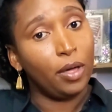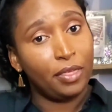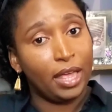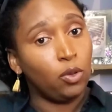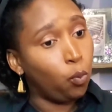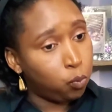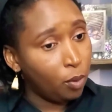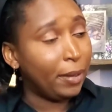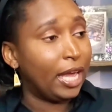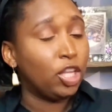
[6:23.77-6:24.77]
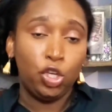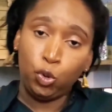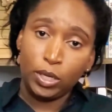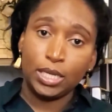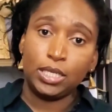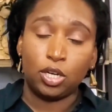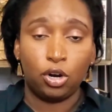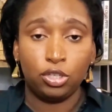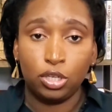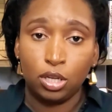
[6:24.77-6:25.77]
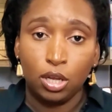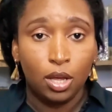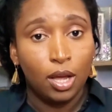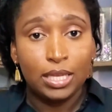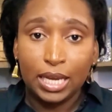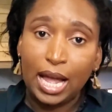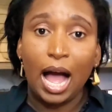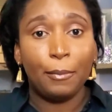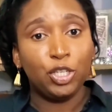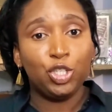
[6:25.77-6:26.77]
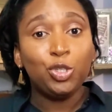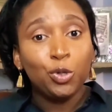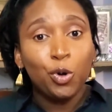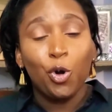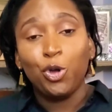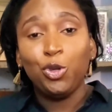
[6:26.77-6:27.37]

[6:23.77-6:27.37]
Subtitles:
well then women, you could take out the garbage too.